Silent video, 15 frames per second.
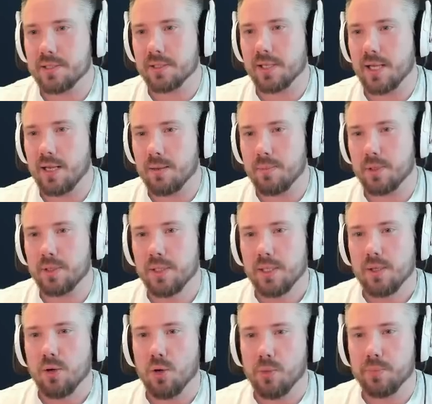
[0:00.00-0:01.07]
caliber,
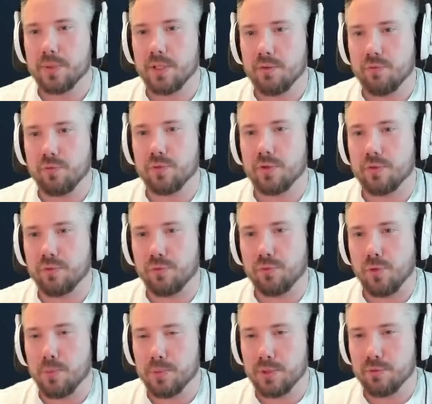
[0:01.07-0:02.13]
opting
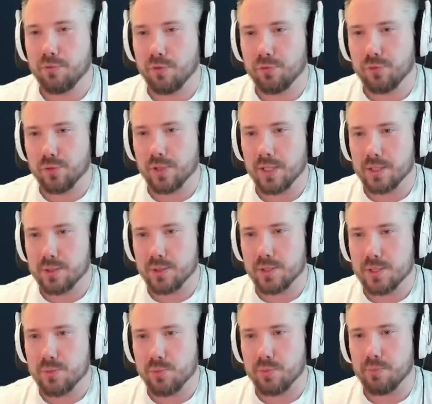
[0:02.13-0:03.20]
for 4-gun
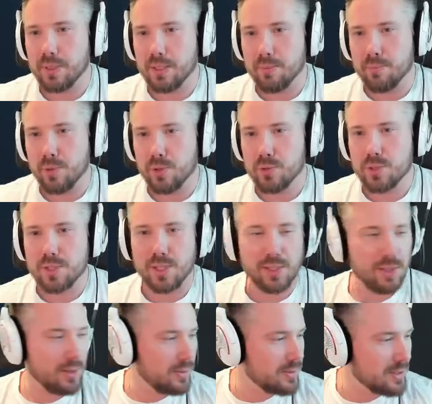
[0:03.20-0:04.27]
turrets would be the most
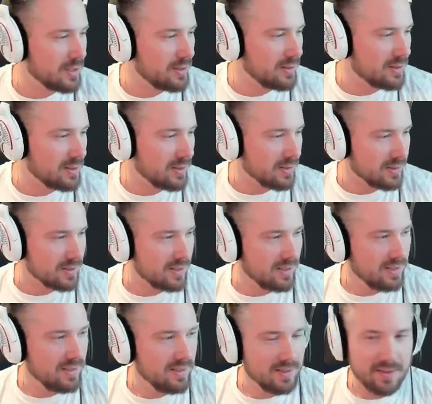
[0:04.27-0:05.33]
logical choice.
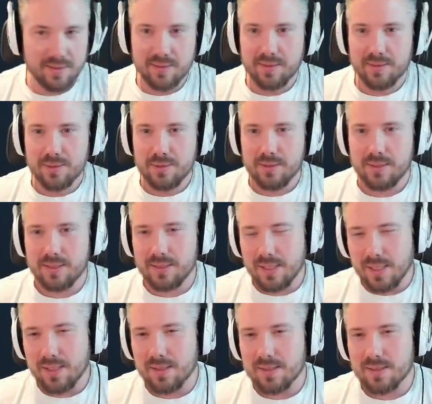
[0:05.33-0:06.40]

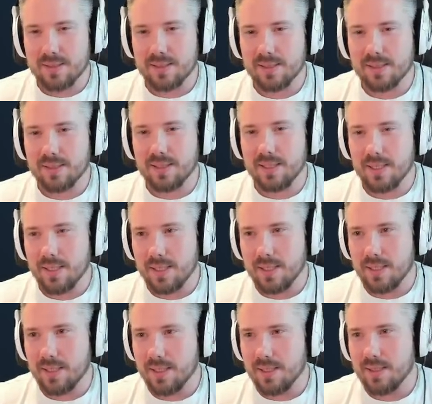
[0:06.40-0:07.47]

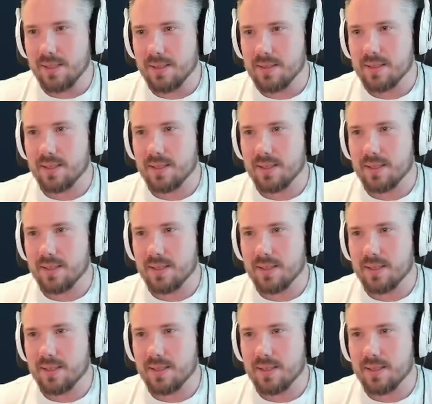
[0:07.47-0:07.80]
16